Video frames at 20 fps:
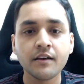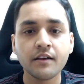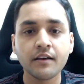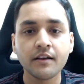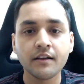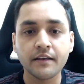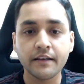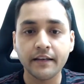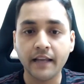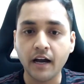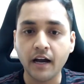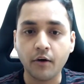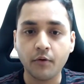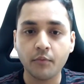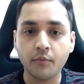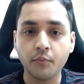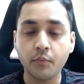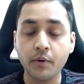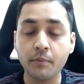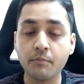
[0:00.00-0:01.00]
Now
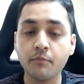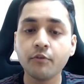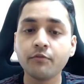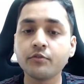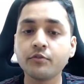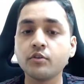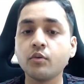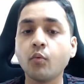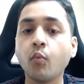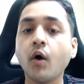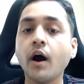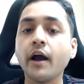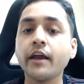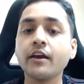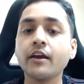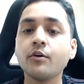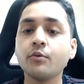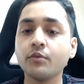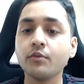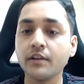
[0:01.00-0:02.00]
we move to the why
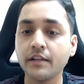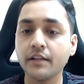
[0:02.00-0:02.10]
only